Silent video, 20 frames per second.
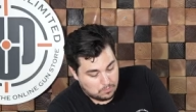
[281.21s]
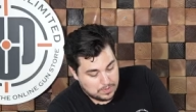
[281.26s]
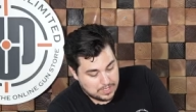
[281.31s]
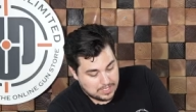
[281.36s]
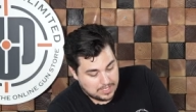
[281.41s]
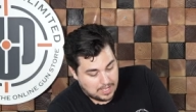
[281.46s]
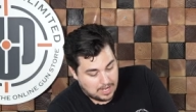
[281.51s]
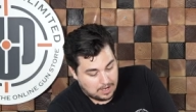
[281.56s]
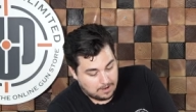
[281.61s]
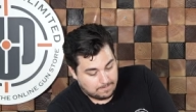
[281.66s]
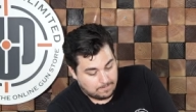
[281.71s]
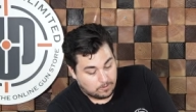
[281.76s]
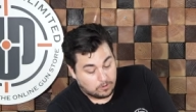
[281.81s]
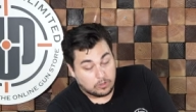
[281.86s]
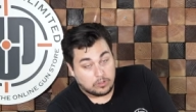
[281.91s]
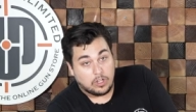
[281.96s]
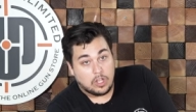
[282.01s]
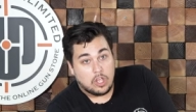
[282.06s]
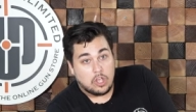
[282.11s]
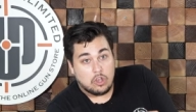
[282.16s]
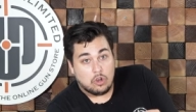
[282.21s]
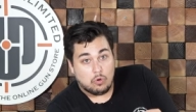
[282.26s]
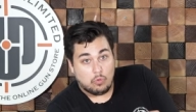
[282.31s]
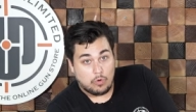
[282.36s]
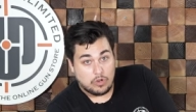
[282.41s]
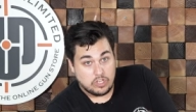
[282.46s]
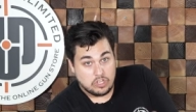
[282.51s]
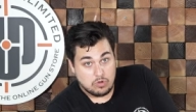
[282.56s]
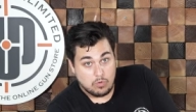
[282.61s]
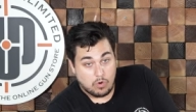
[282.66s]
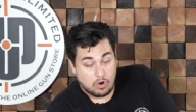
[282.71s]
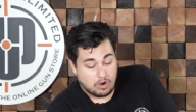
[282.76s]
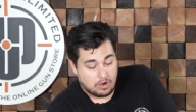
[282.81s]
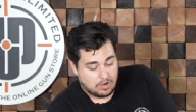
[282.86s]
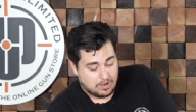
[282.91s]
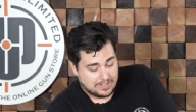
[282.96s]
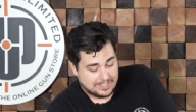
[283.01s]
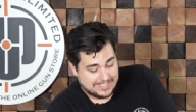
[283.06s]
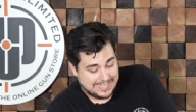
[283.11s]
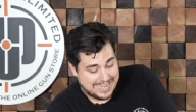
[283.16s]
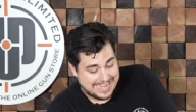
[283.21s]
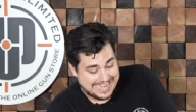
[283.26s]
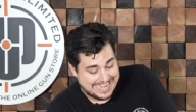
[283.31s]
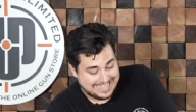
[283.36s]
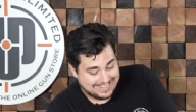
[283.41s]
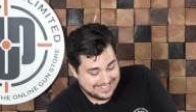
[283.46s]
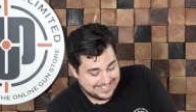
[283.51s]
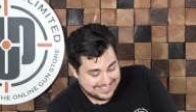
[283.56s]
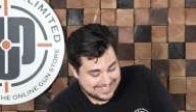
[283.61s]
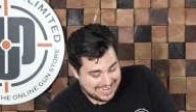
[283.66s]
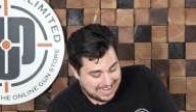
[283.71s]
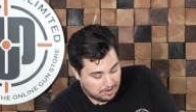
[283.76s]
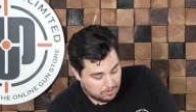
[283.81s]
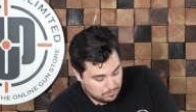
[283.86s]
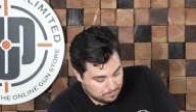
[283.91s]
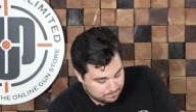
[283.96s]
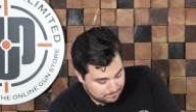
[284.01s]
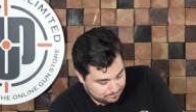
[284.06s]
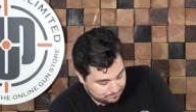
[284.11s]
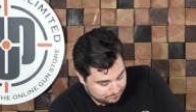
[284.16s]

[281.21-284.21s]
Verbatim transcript: be careful when you are taking this out.